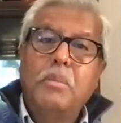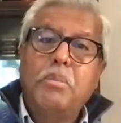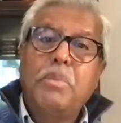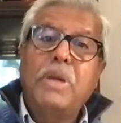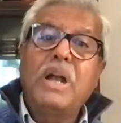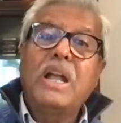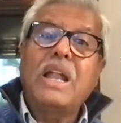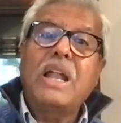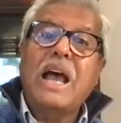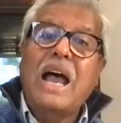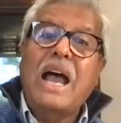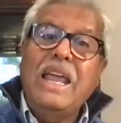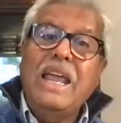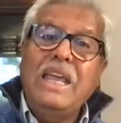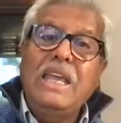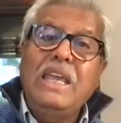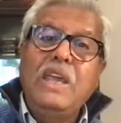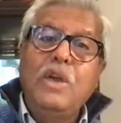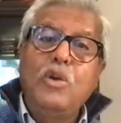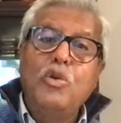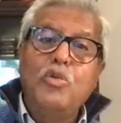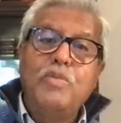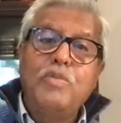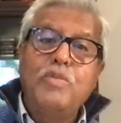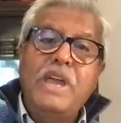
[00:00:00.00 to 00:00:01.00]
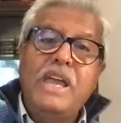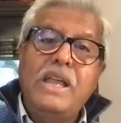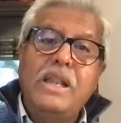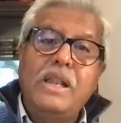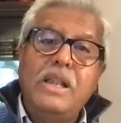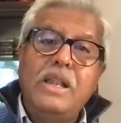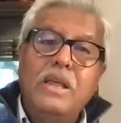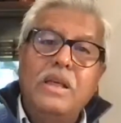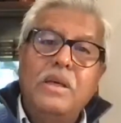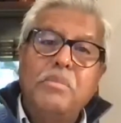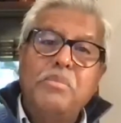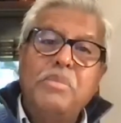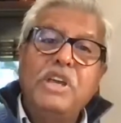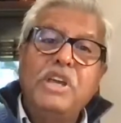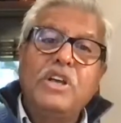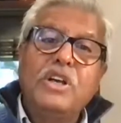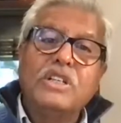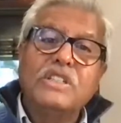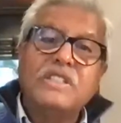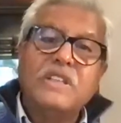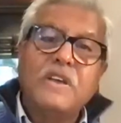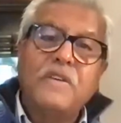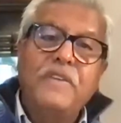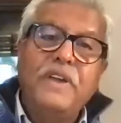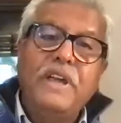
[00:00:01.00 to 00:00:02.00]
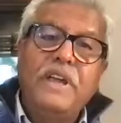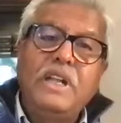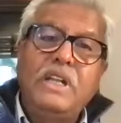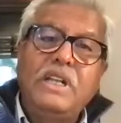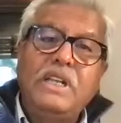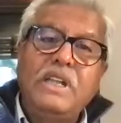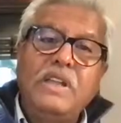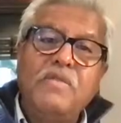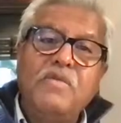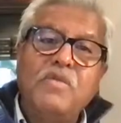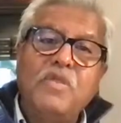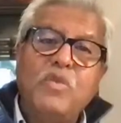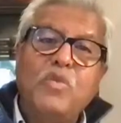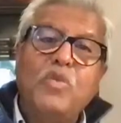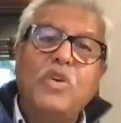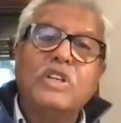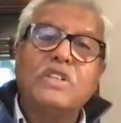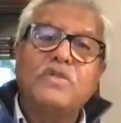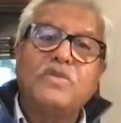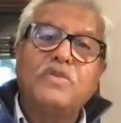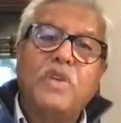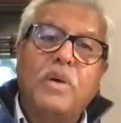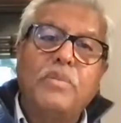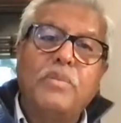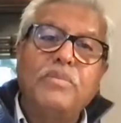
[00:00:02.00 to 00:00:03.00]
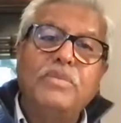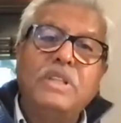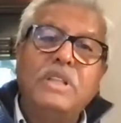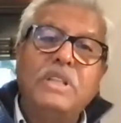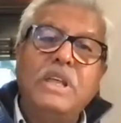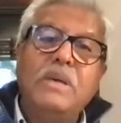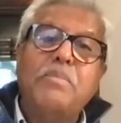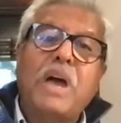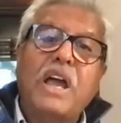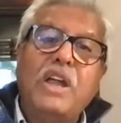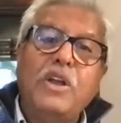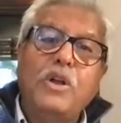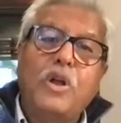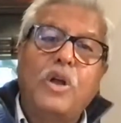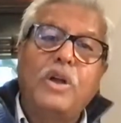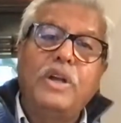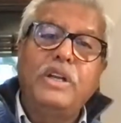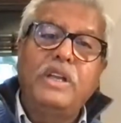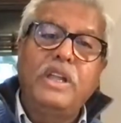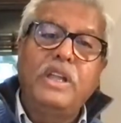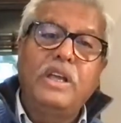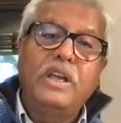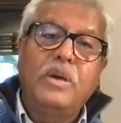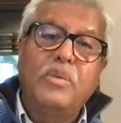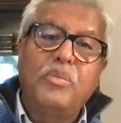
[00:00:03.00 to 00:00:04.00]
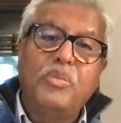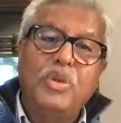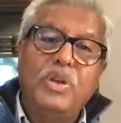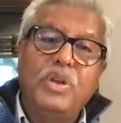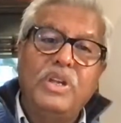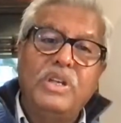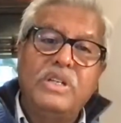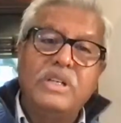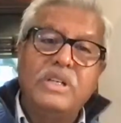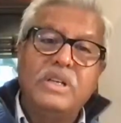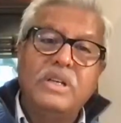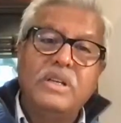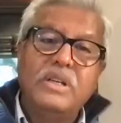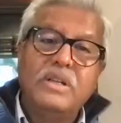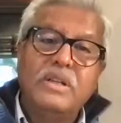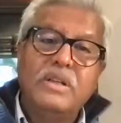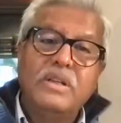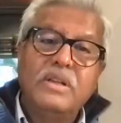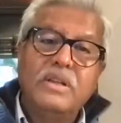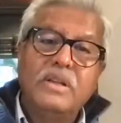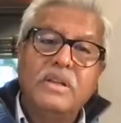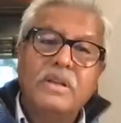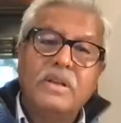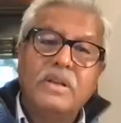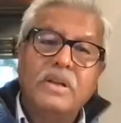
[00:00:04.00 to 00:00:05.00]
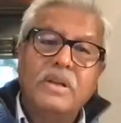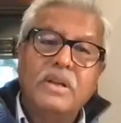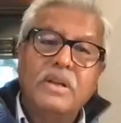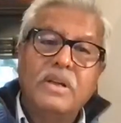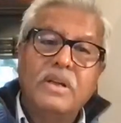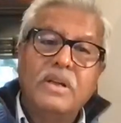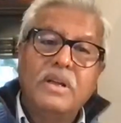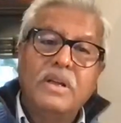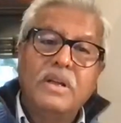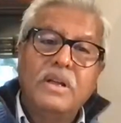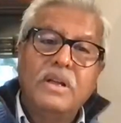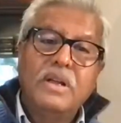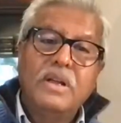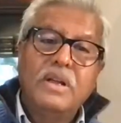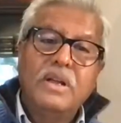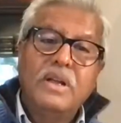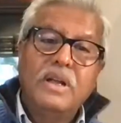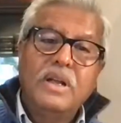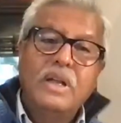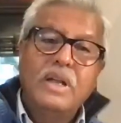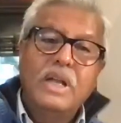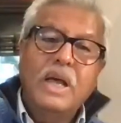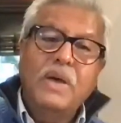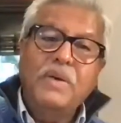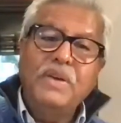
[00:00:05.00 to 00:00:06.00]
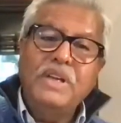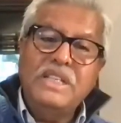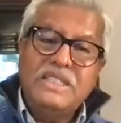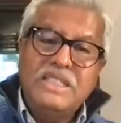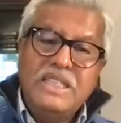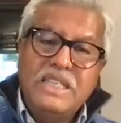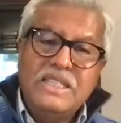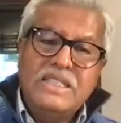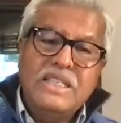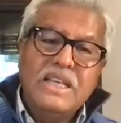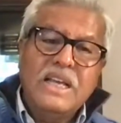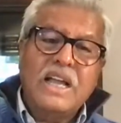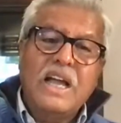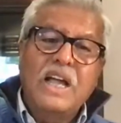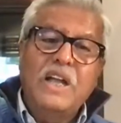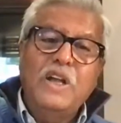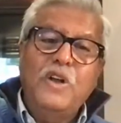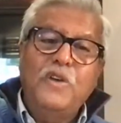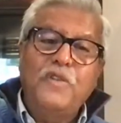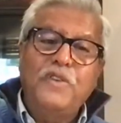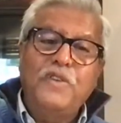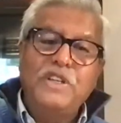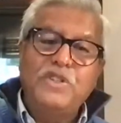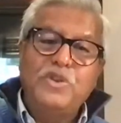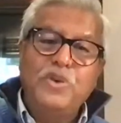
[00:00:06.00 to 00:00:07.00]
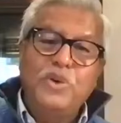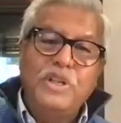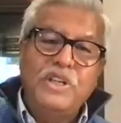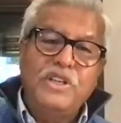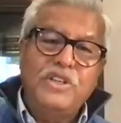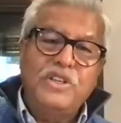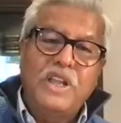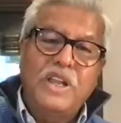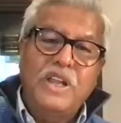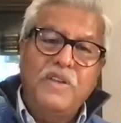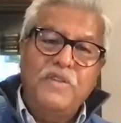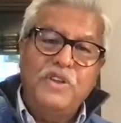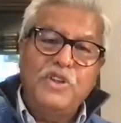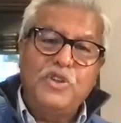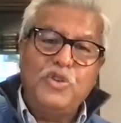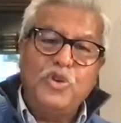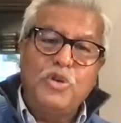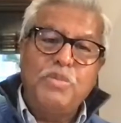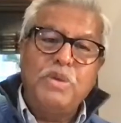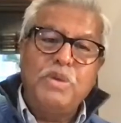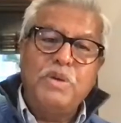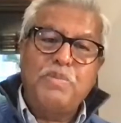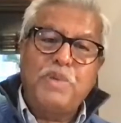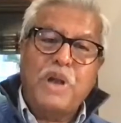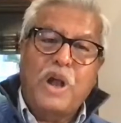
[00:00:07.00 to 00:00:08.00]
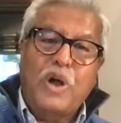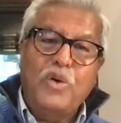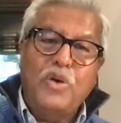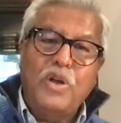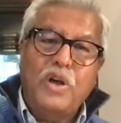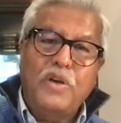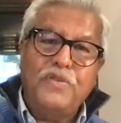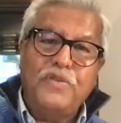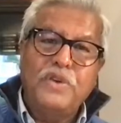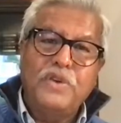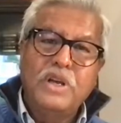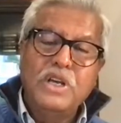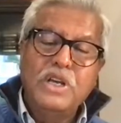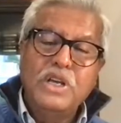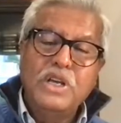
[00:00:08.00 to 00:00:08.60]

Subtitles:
But I give bail because the victim was from the minority community. Now, is this the kind of a judiciary we should be proud of?